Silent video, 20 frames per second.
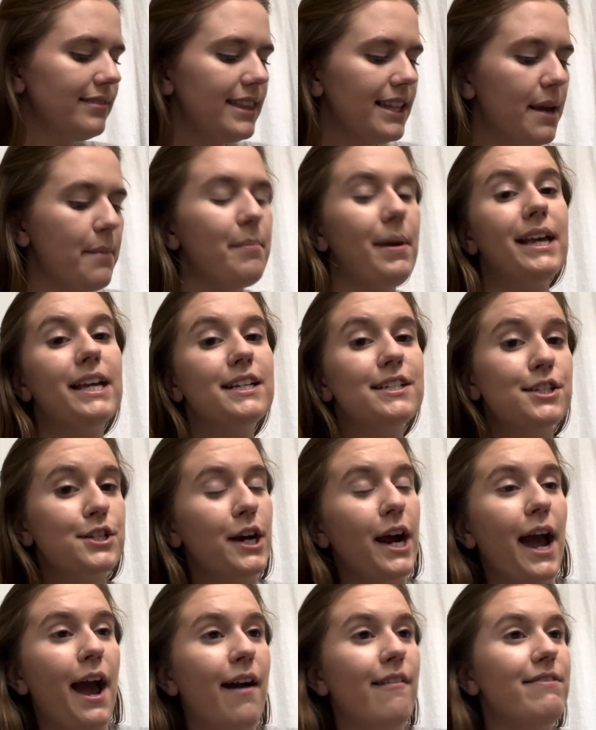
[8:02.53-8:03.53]
making sure
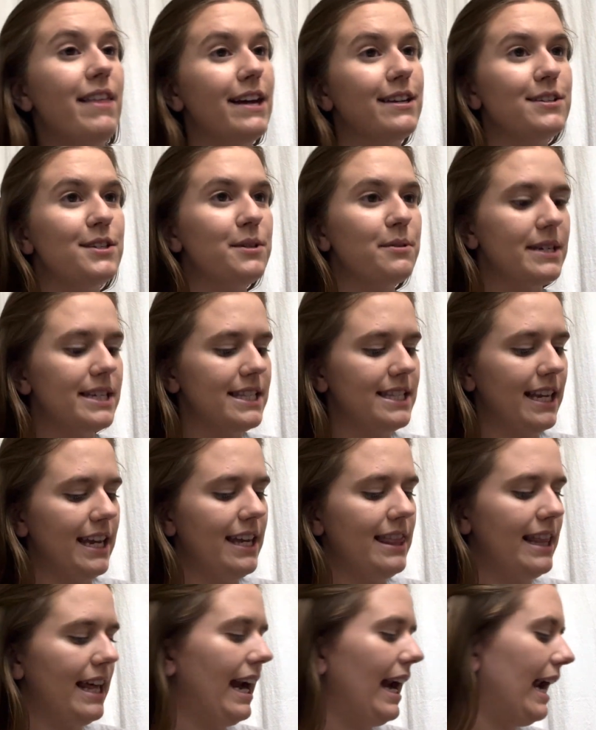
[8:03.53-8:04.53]
I have that dewy
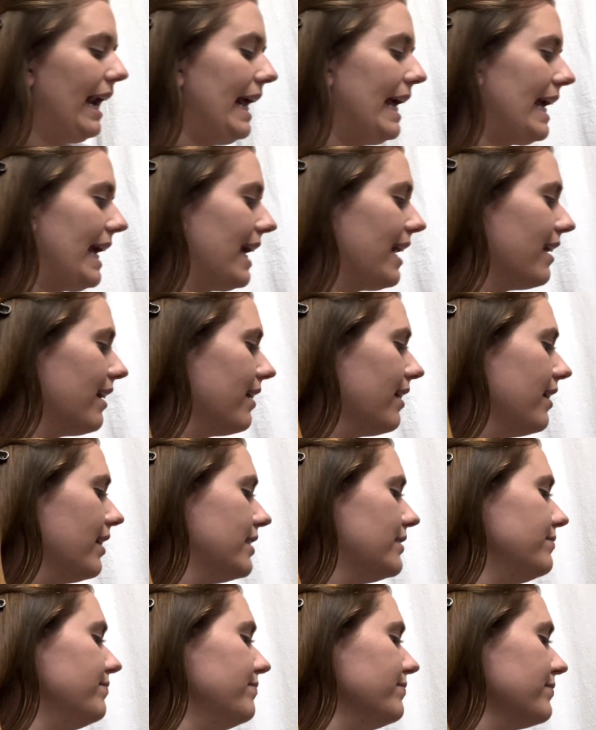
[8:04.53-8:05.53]
skin that I need.
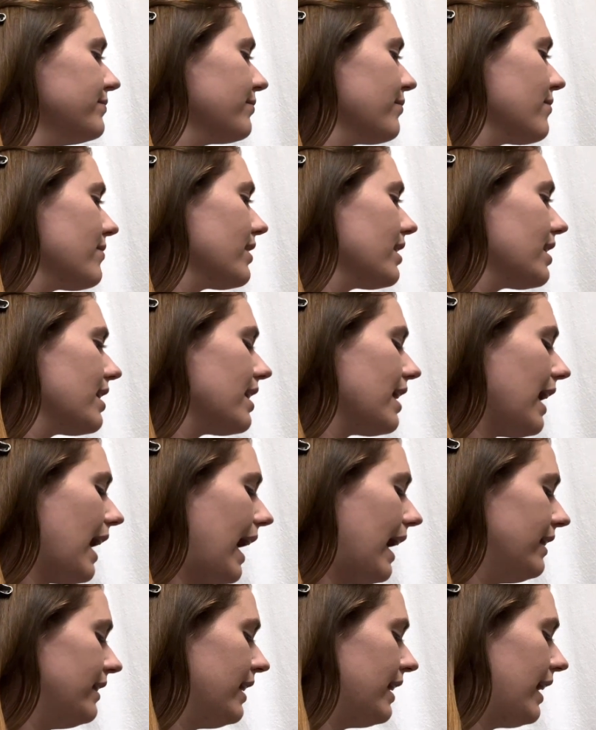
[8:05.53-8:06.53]

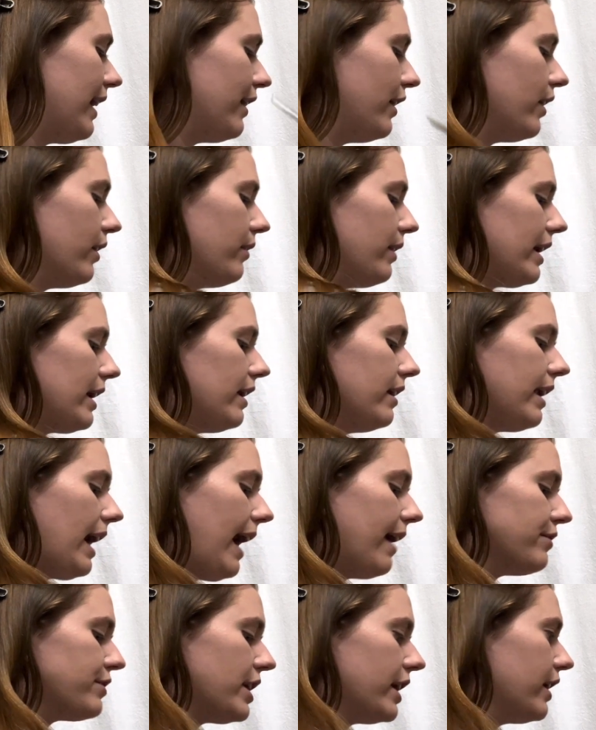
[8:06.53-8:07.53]
And then
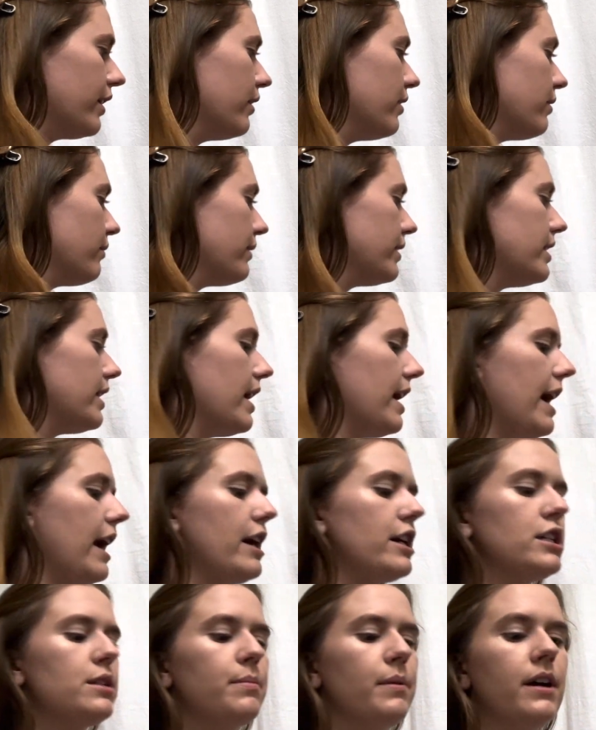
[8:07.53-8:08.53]
after I go in with the
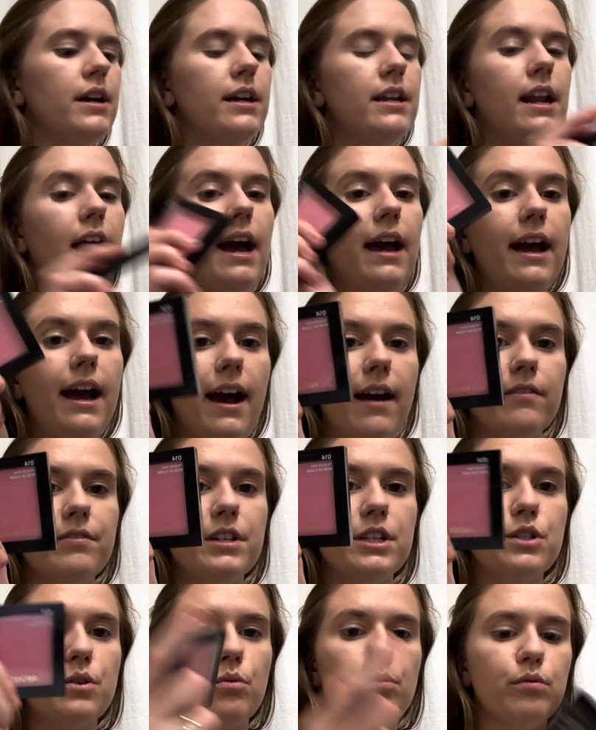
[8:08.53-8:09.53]
Airspun, I have
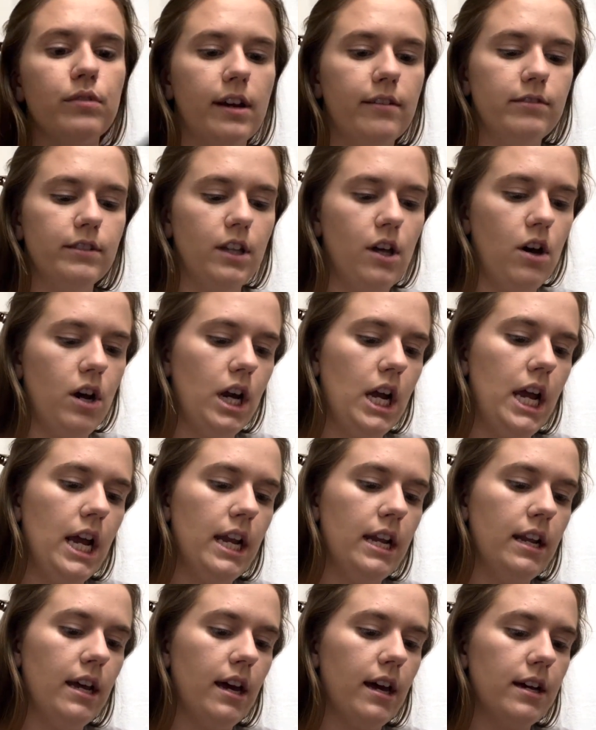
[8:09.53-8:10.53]
this
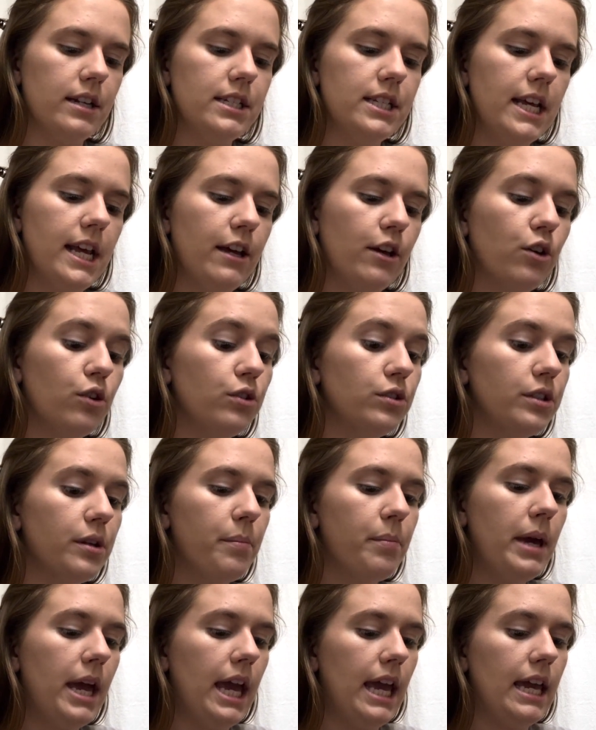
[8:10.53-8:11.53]
Revlon Tickled
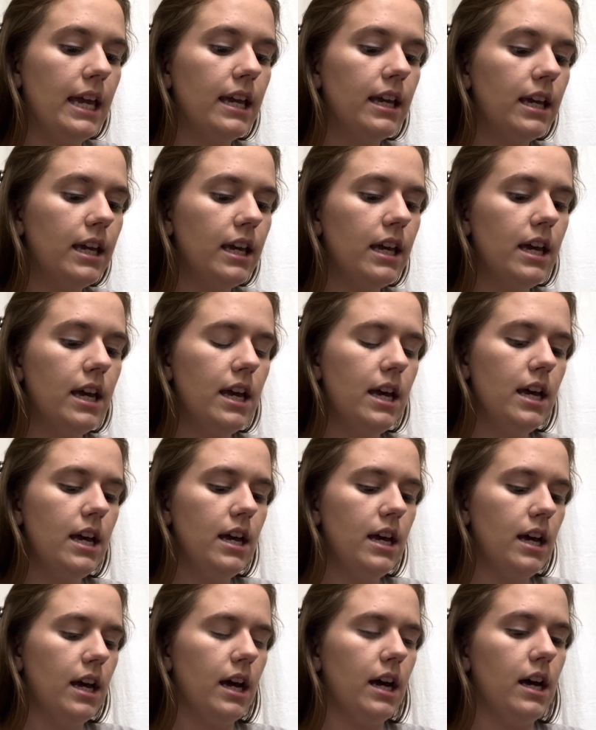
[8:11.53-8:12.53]
Pink
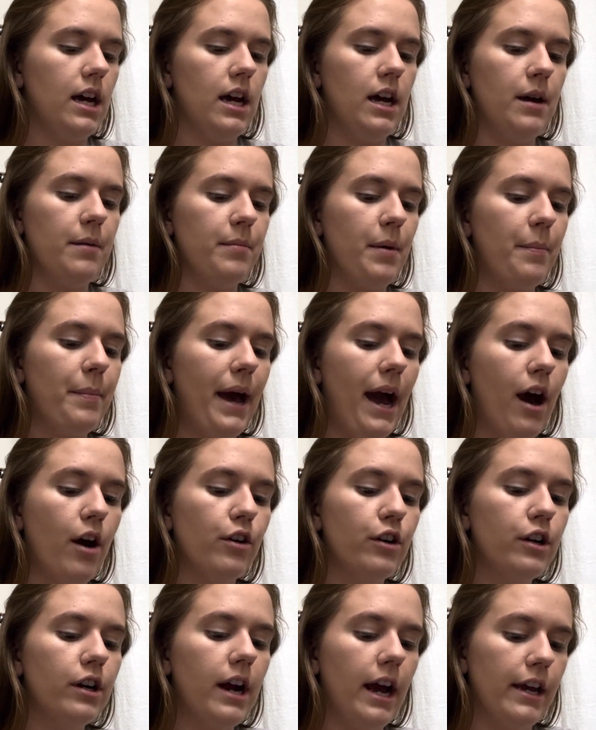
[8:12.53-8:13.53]

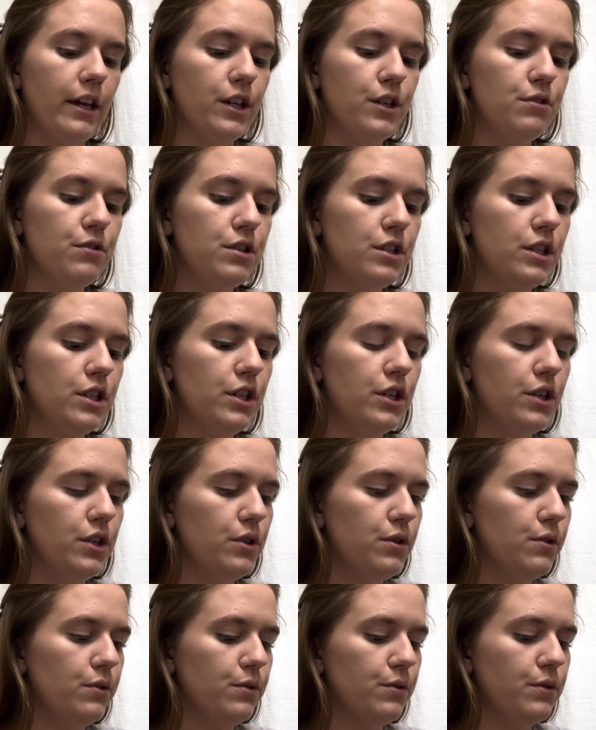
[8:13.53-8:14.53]
powder. I used to
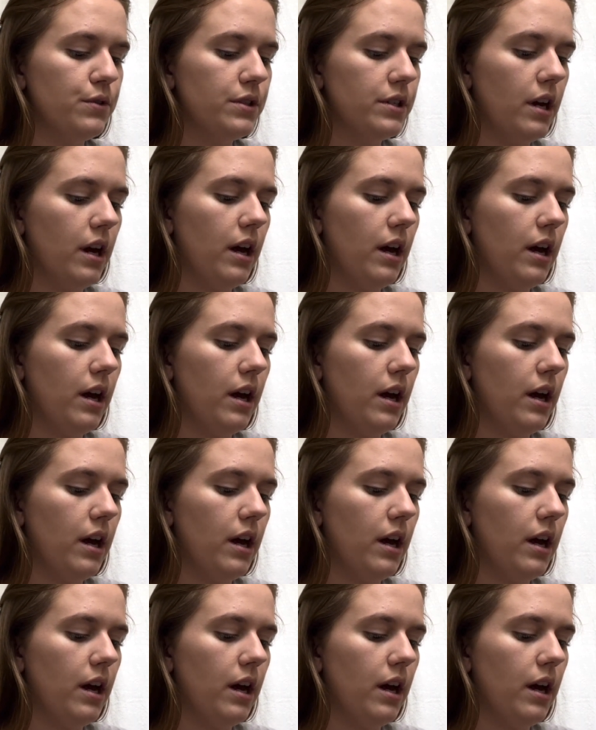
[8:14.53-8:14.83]
use,